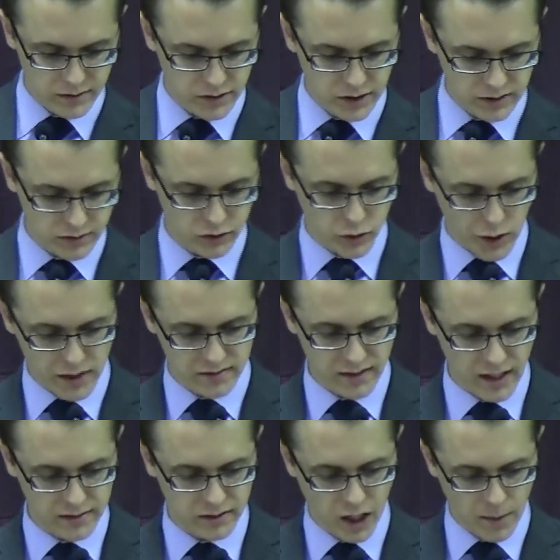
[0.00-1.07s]
that Jesus Christ
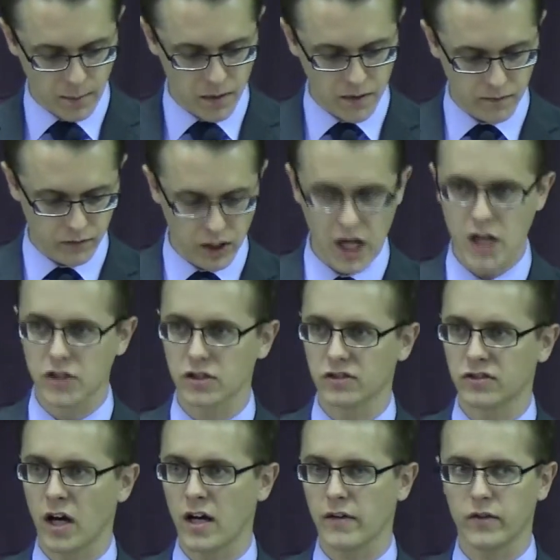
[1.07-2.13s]
has come in the flesh
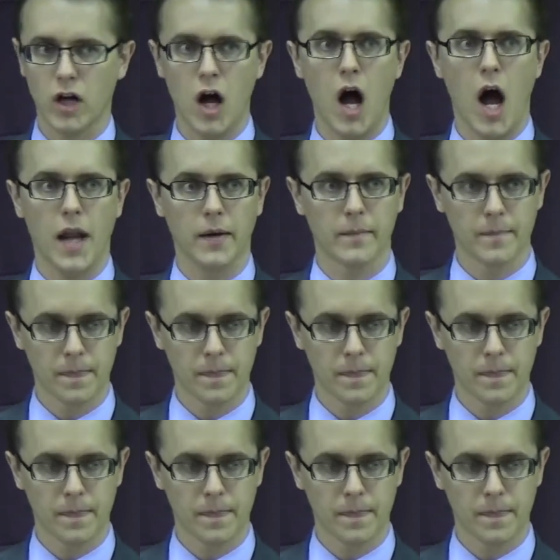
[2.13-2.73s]
is not of God.